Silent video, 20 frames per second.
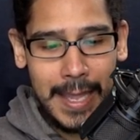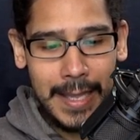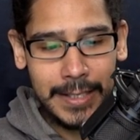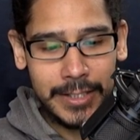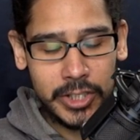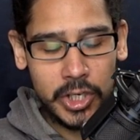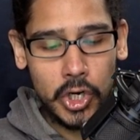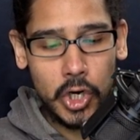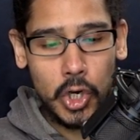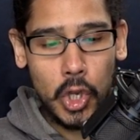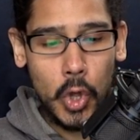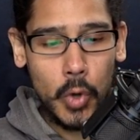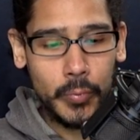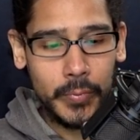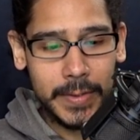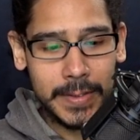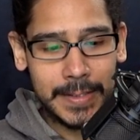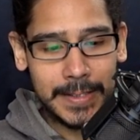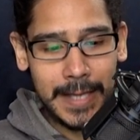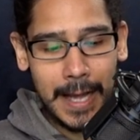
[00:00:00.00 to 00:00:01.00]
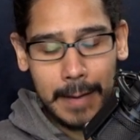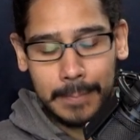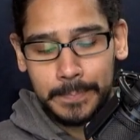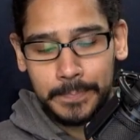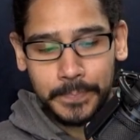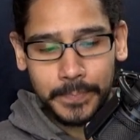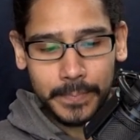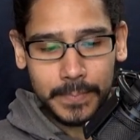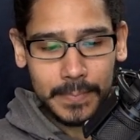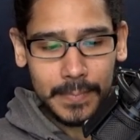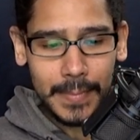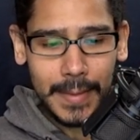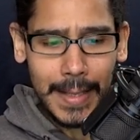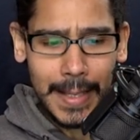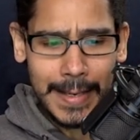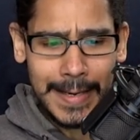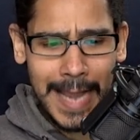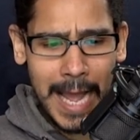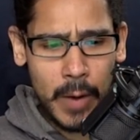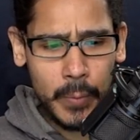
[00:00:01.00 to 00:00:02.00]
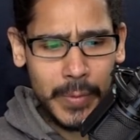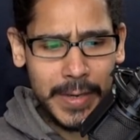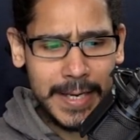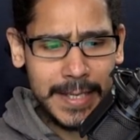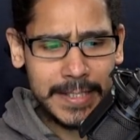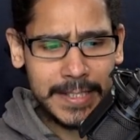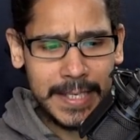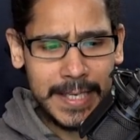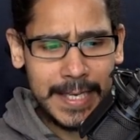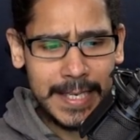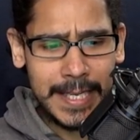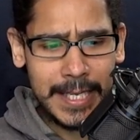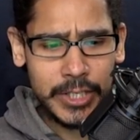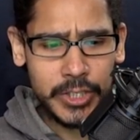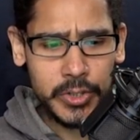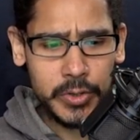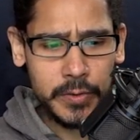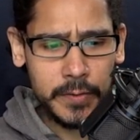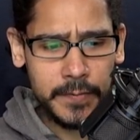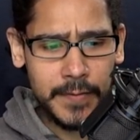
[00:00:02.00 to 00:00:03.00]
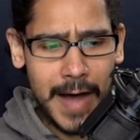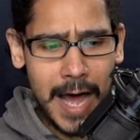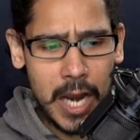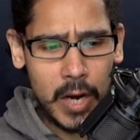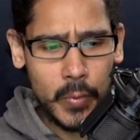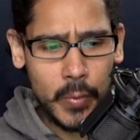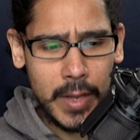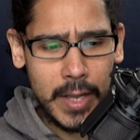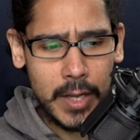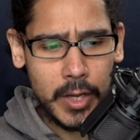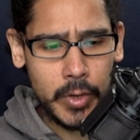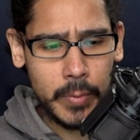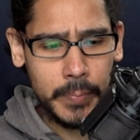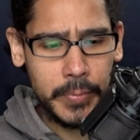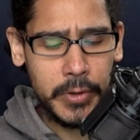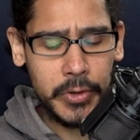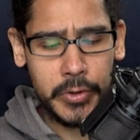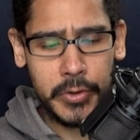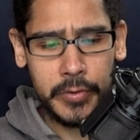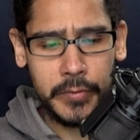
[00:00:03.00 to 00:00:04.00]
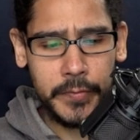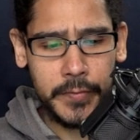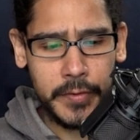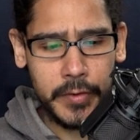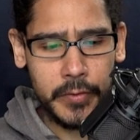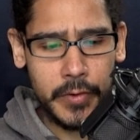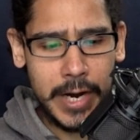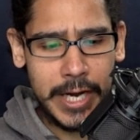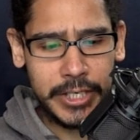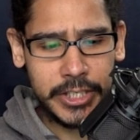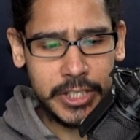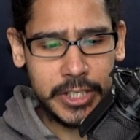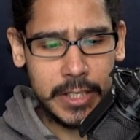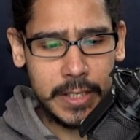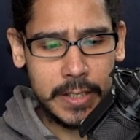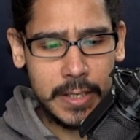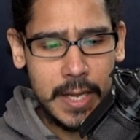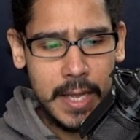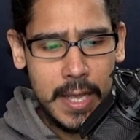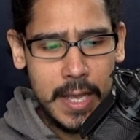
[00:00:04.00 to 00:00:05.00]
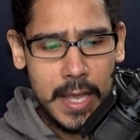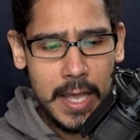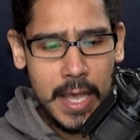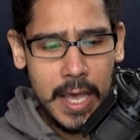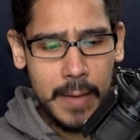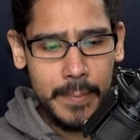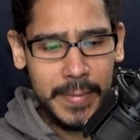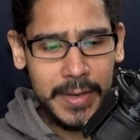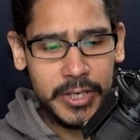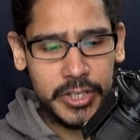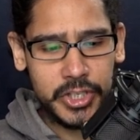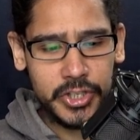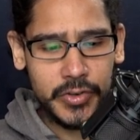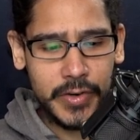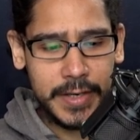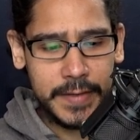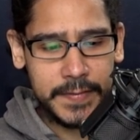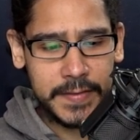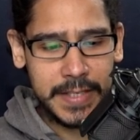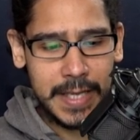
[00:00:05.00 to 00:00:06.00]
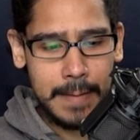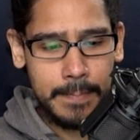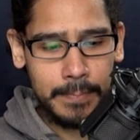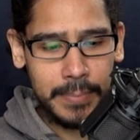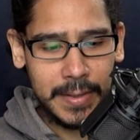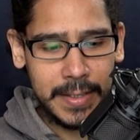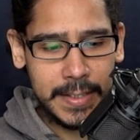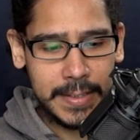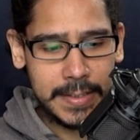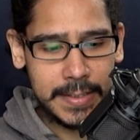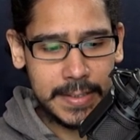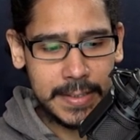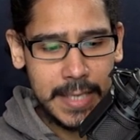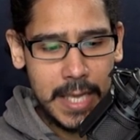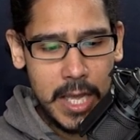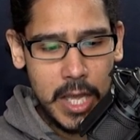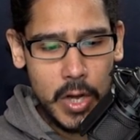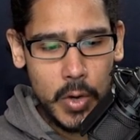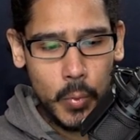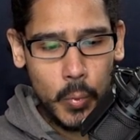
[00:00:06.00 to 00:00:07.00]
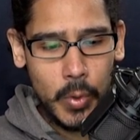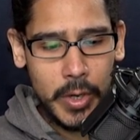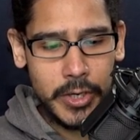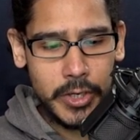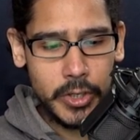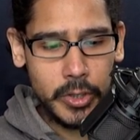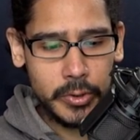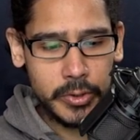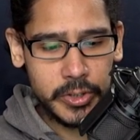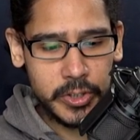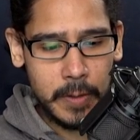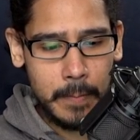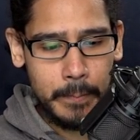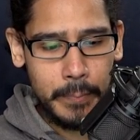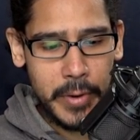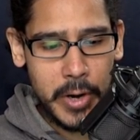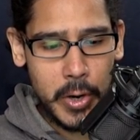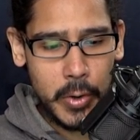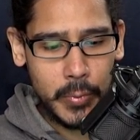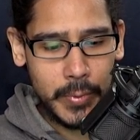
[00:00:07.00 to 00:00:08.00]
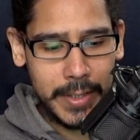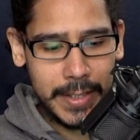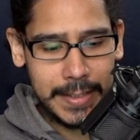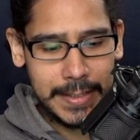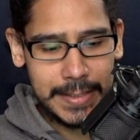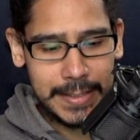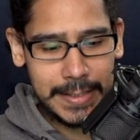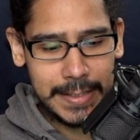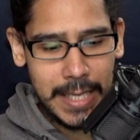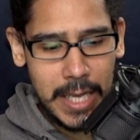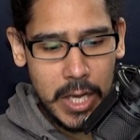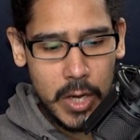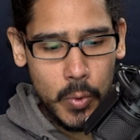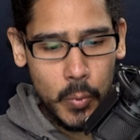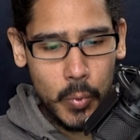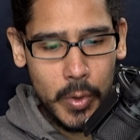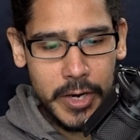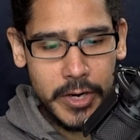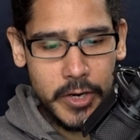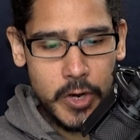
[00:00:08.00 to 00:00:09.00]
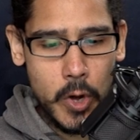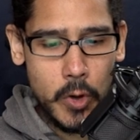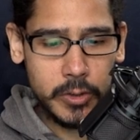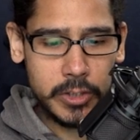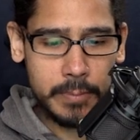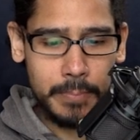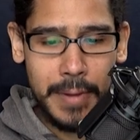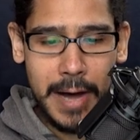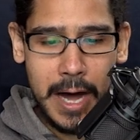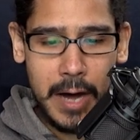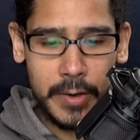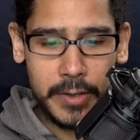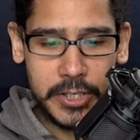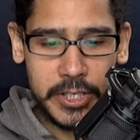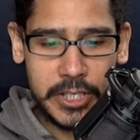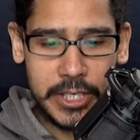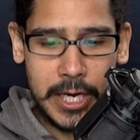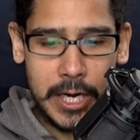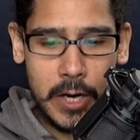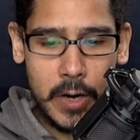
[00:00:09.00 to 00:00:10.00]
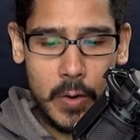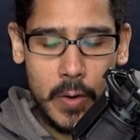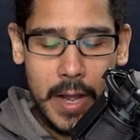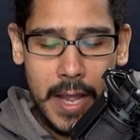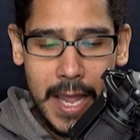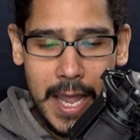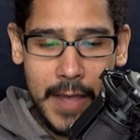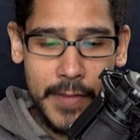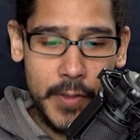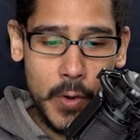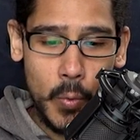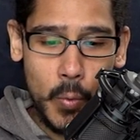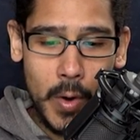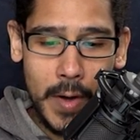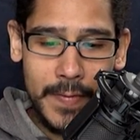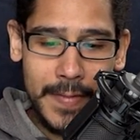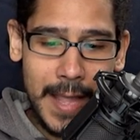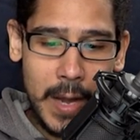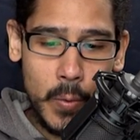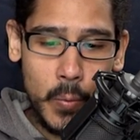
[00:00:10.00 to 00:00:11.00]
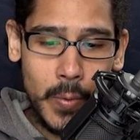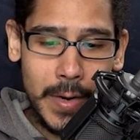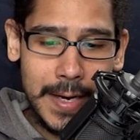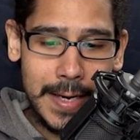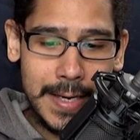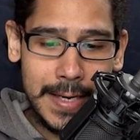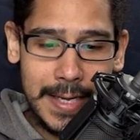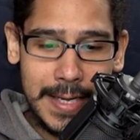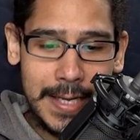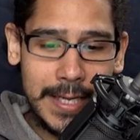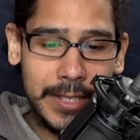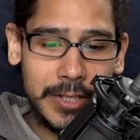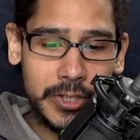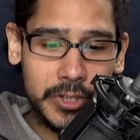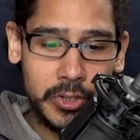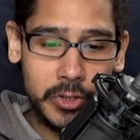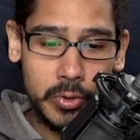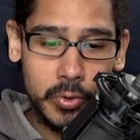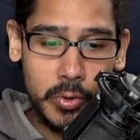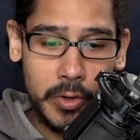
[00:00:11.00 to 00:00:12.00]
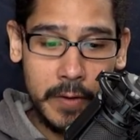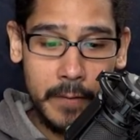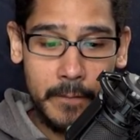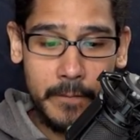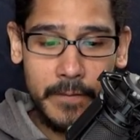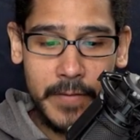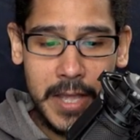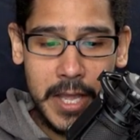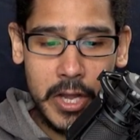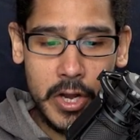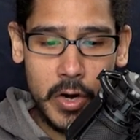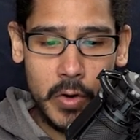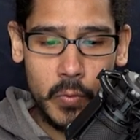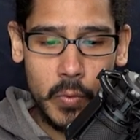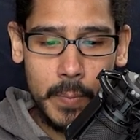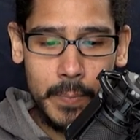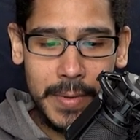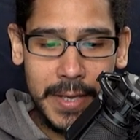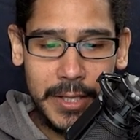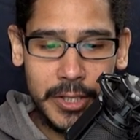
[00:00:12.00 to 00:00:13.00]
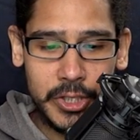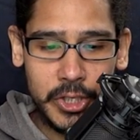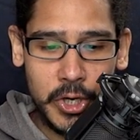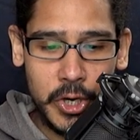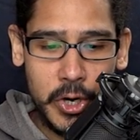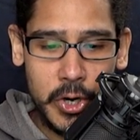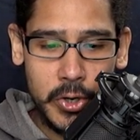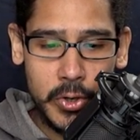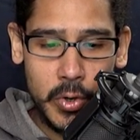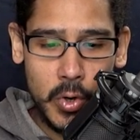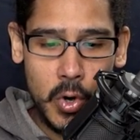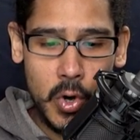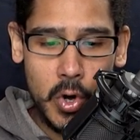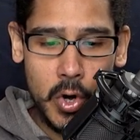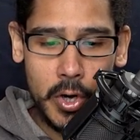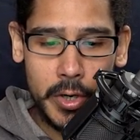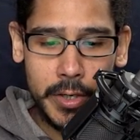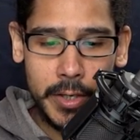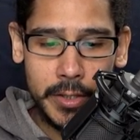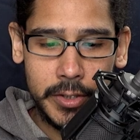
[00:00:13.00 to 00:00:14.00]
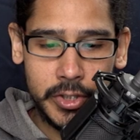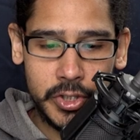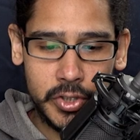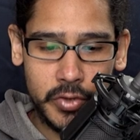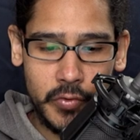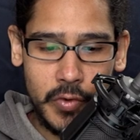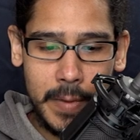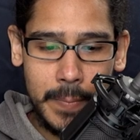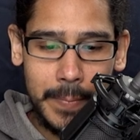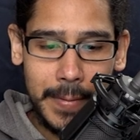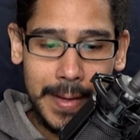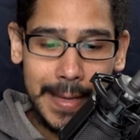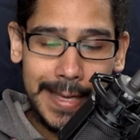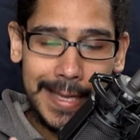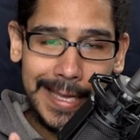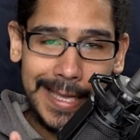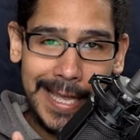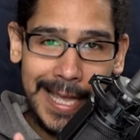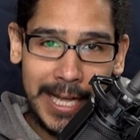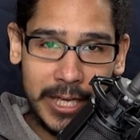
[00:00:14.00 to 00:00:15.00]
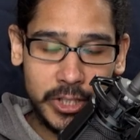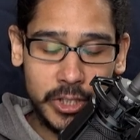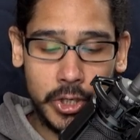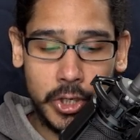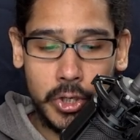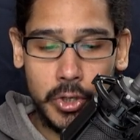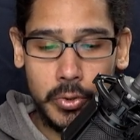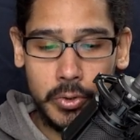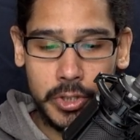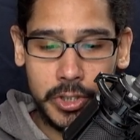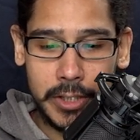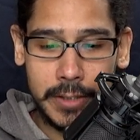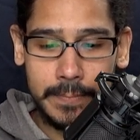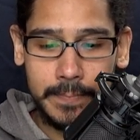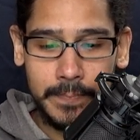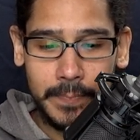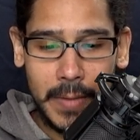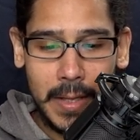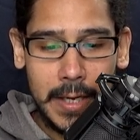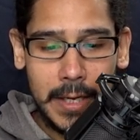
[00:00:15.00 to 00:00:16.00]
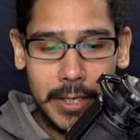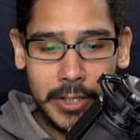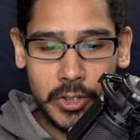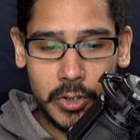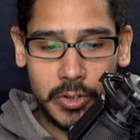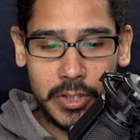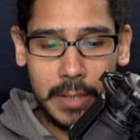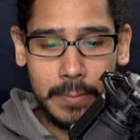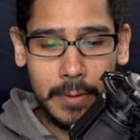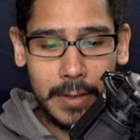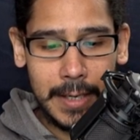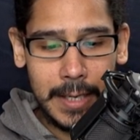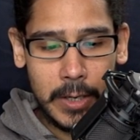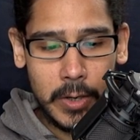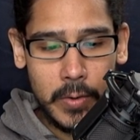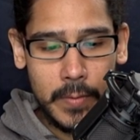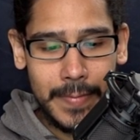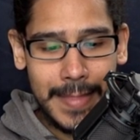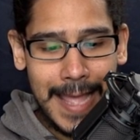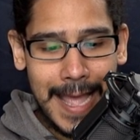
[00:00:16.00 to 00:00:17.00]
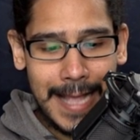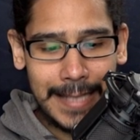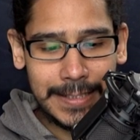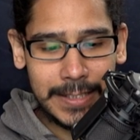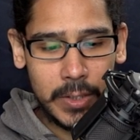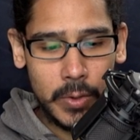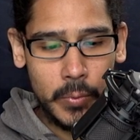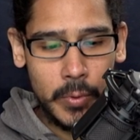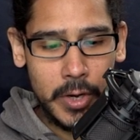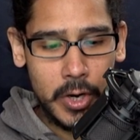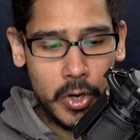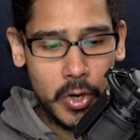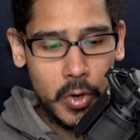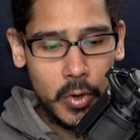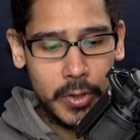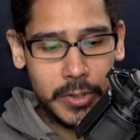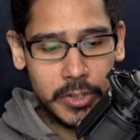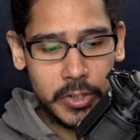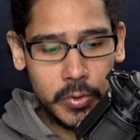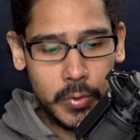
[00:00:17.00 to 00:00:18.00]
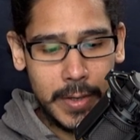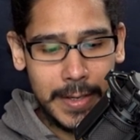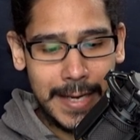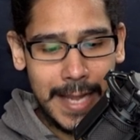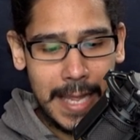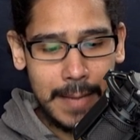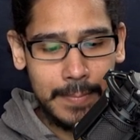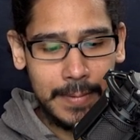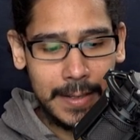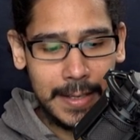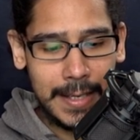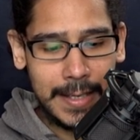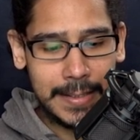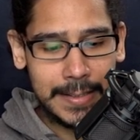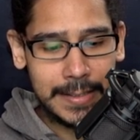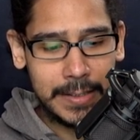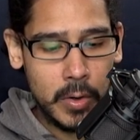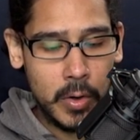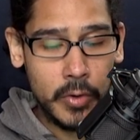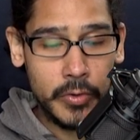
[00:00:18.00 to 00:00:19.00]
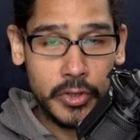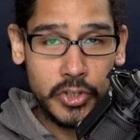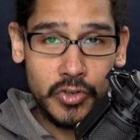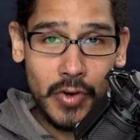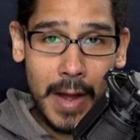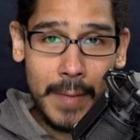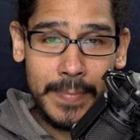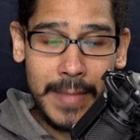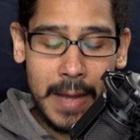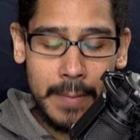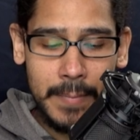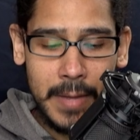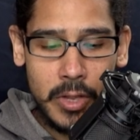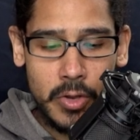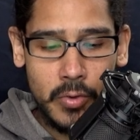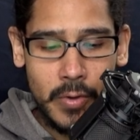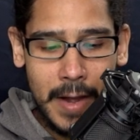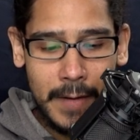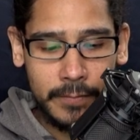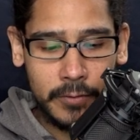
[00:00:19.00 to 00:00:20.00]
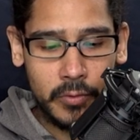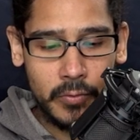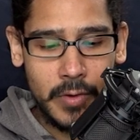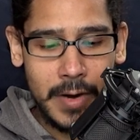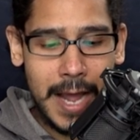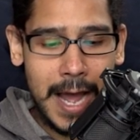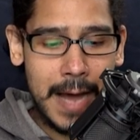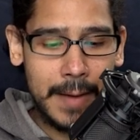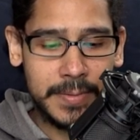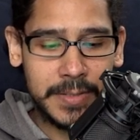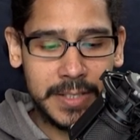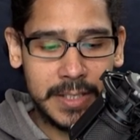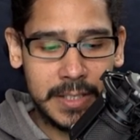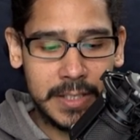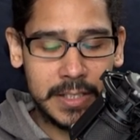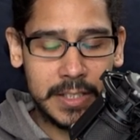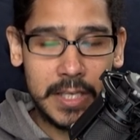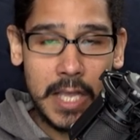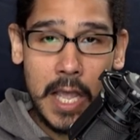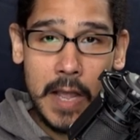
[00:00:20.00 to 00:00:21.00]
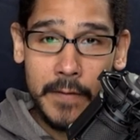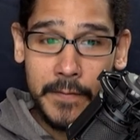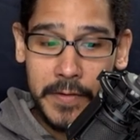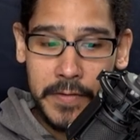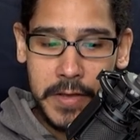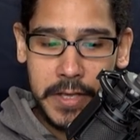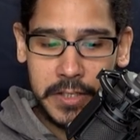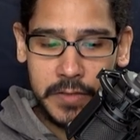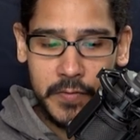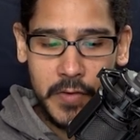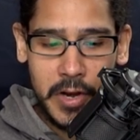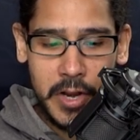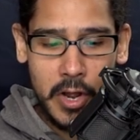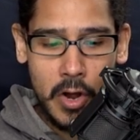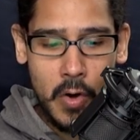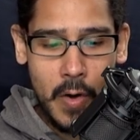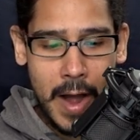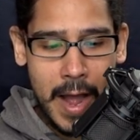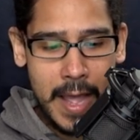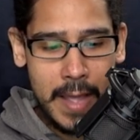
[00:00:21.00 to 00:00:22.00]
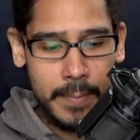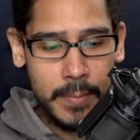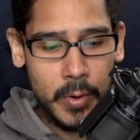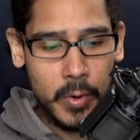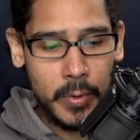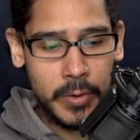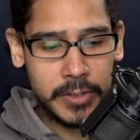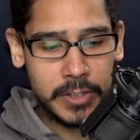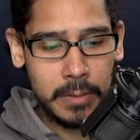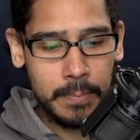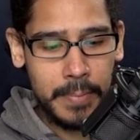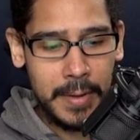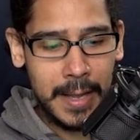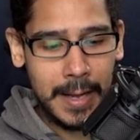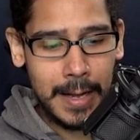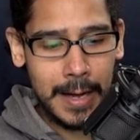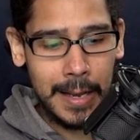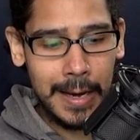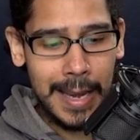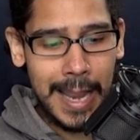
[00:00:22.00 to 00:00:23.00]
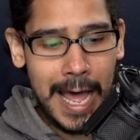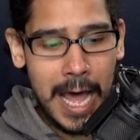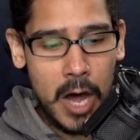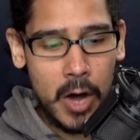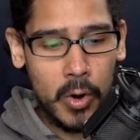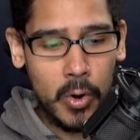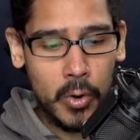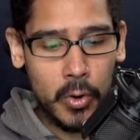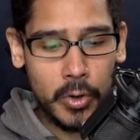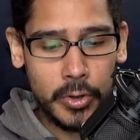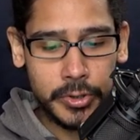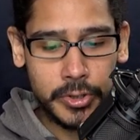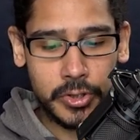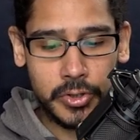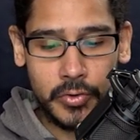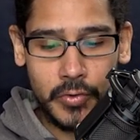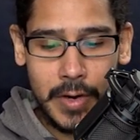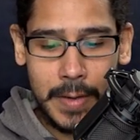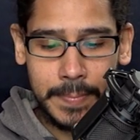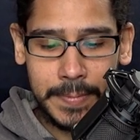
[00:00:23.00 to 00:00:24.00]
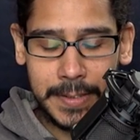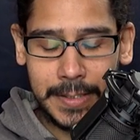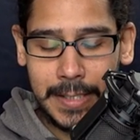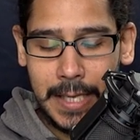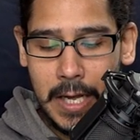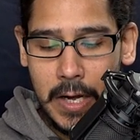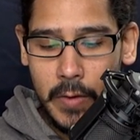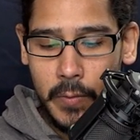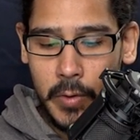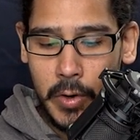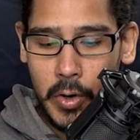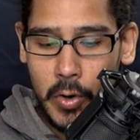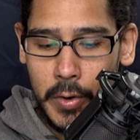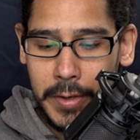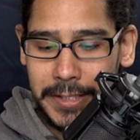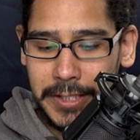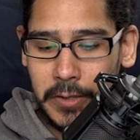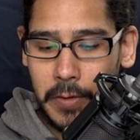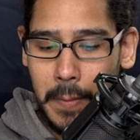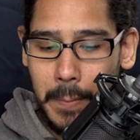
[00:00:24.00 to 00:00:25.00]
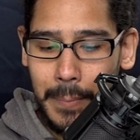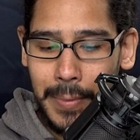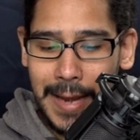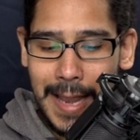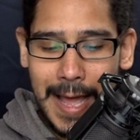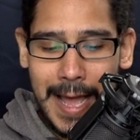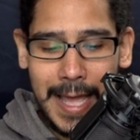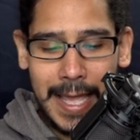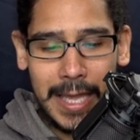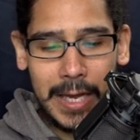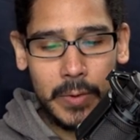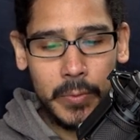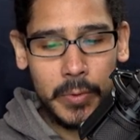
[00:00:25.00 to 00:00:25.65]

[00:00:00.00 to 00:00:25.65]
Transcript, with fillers: It's going to load this up. Now we need to get into the following computer configuration, administrative templates, Windows components, Windows PowerShell, and the one that we need to configure would be turn on script execution. So double click on that. We are going to enable it. On the drop down menu, you have three options. For this video, I am going to pick allow all scripts. We're going to apply it.